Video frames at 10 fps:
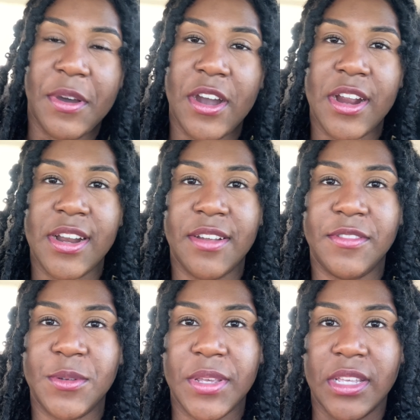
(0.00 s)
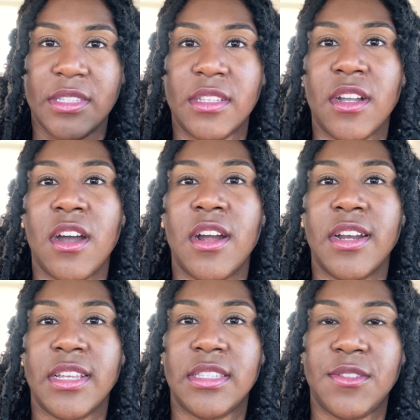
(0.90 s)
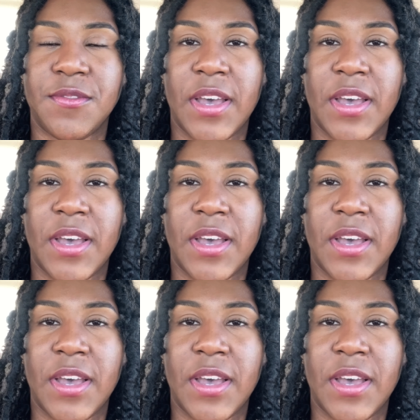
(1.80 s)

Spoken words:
part of doing Instacart is